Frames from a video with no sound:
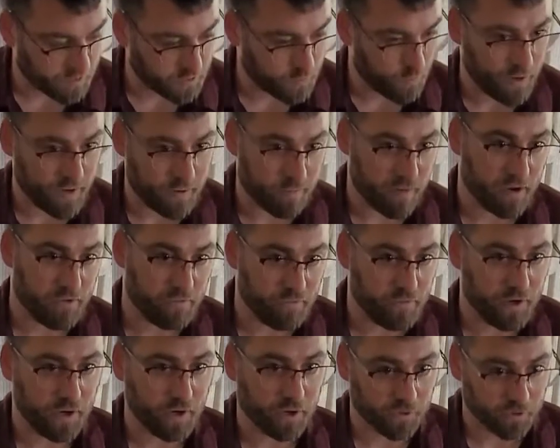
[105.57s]
it's between my
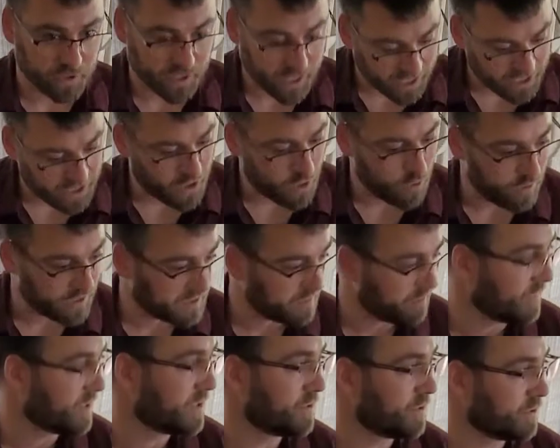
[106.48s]
fingers, I know
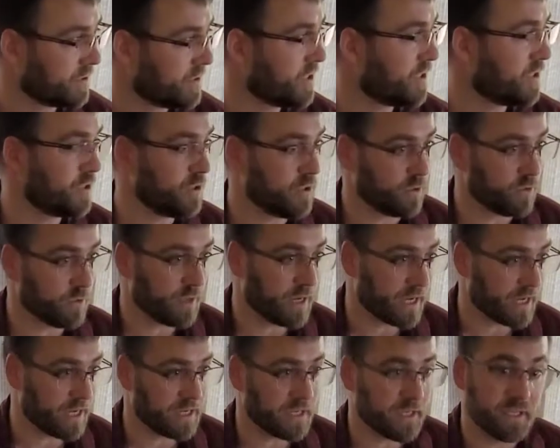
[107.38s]
it's muscle tissue
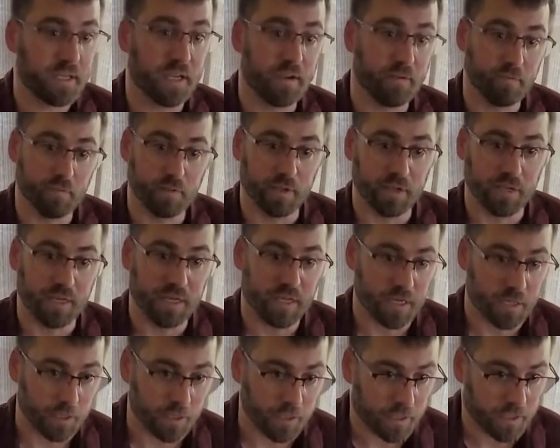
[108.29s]
and I can safely
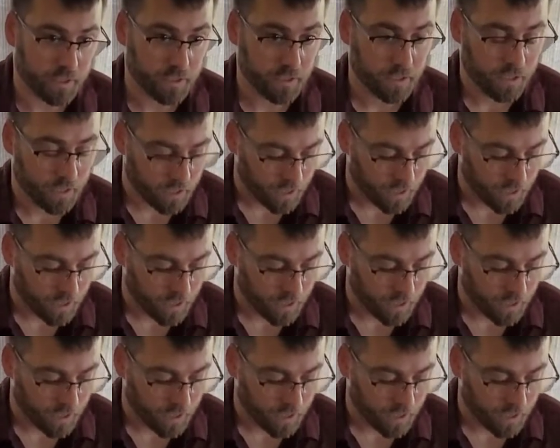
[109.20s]
needle it.